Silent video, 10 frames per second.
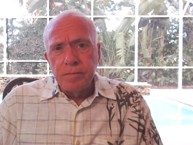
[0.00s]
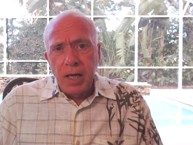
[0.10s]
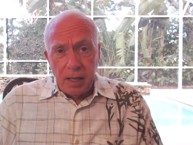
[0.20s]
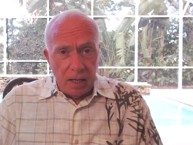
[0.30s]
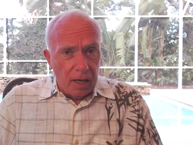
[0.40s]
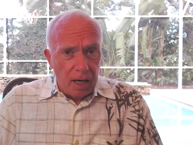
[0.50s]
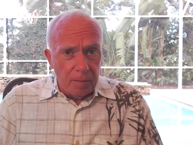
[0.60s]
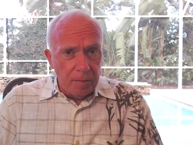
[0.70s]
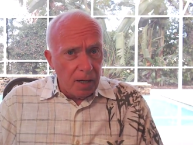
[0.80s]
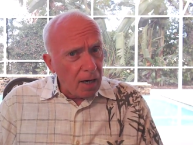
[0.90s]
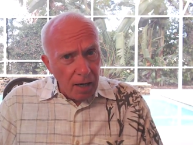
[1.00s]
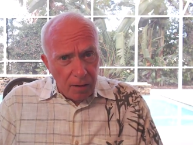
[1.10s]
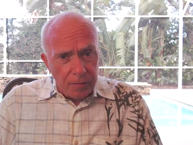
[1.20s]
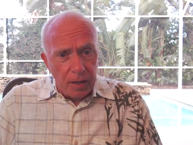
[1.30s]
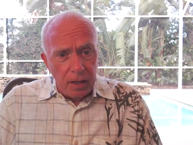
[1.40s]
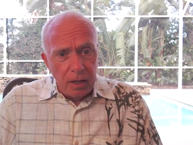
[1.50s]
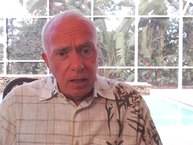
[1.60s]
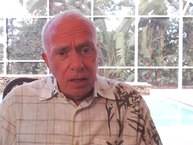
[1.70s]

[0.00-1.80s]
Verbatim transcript: and the name Harvey